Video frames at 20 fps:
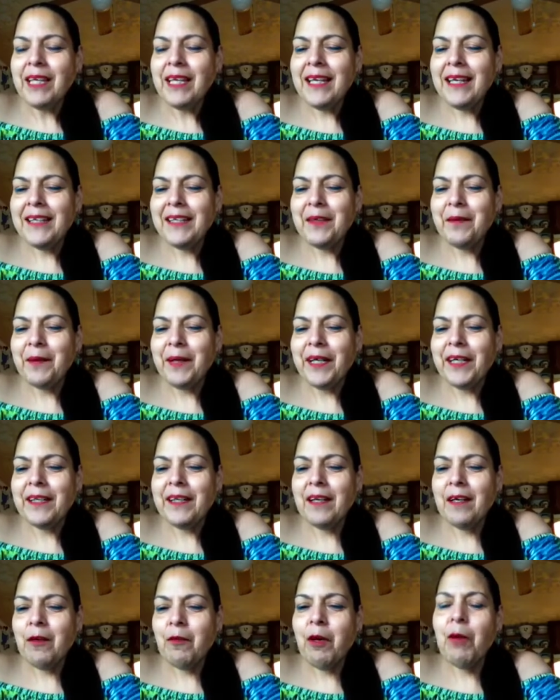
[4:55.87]
Anyway,
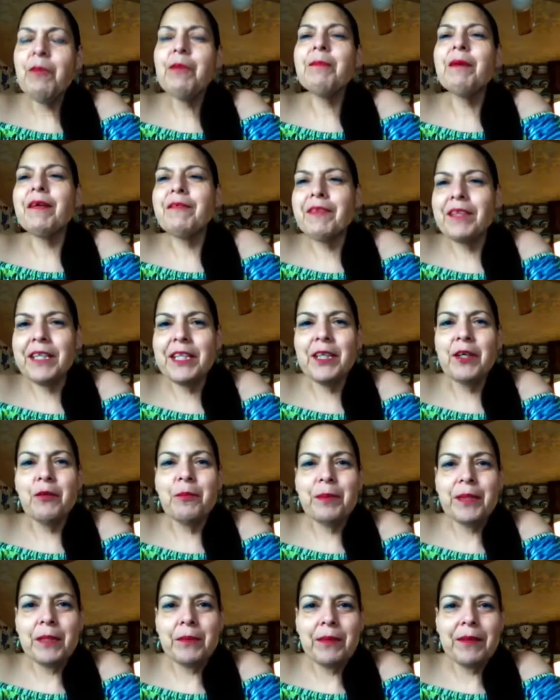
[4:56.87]
what would my video
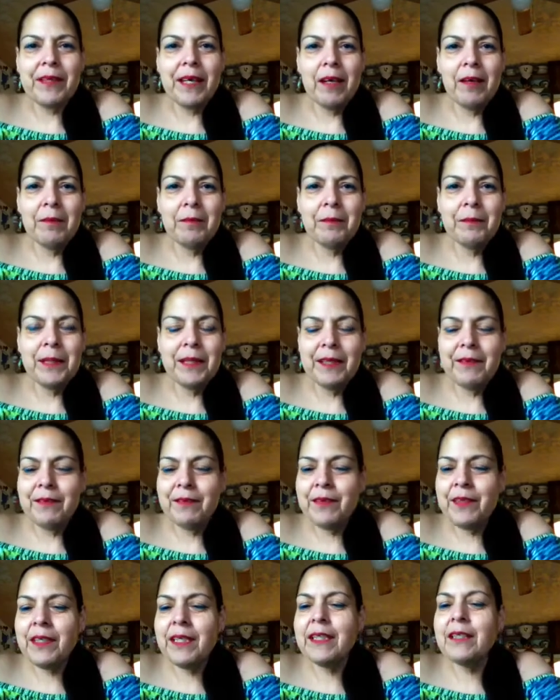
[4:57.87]
be without me
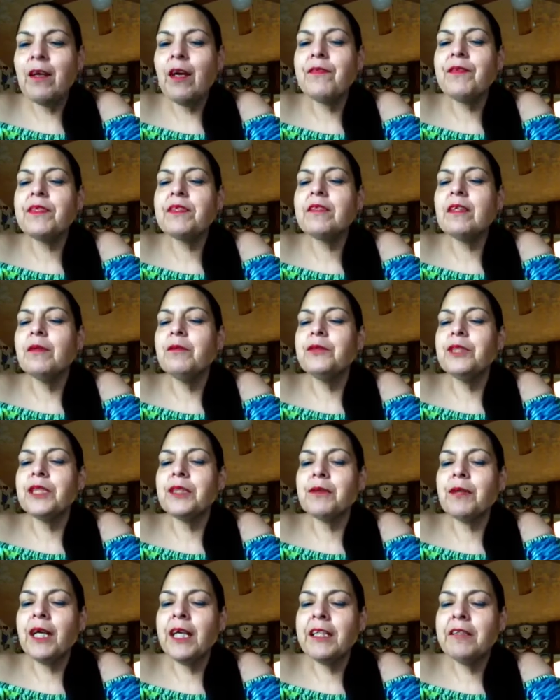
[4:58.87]
getting off the
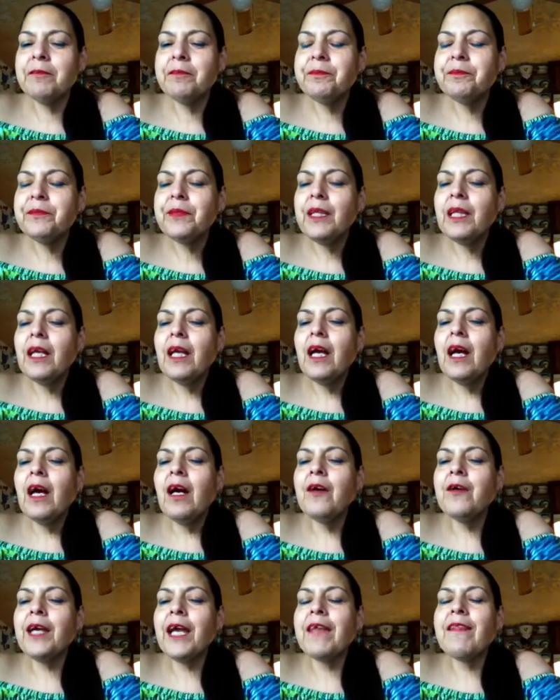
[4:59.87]
subject, right?
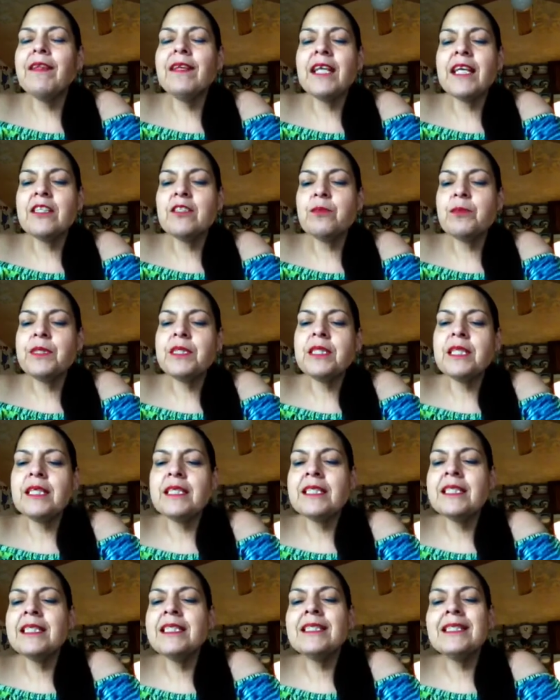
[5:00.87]
Okay, the next one
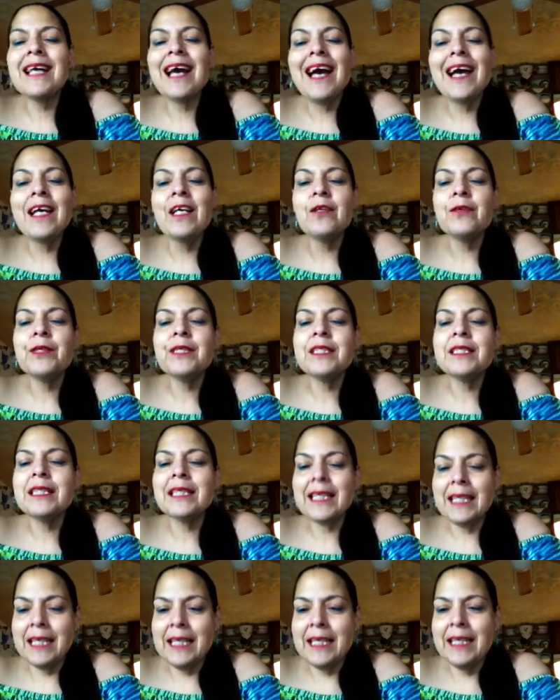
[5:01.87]
says desire is
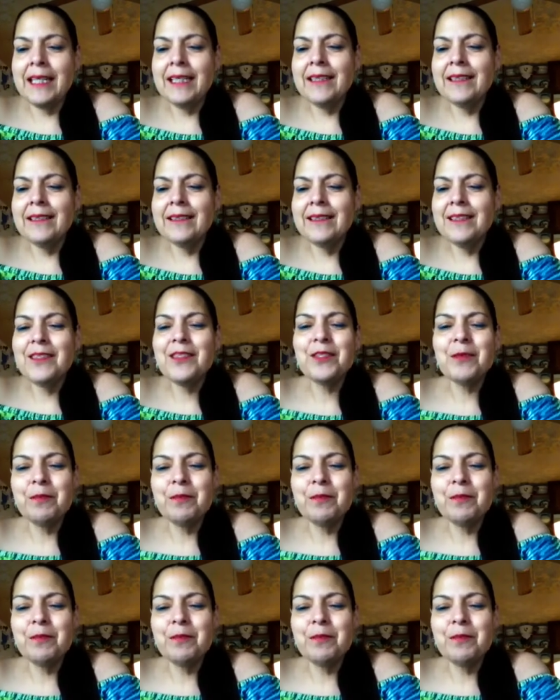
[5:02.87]
the key to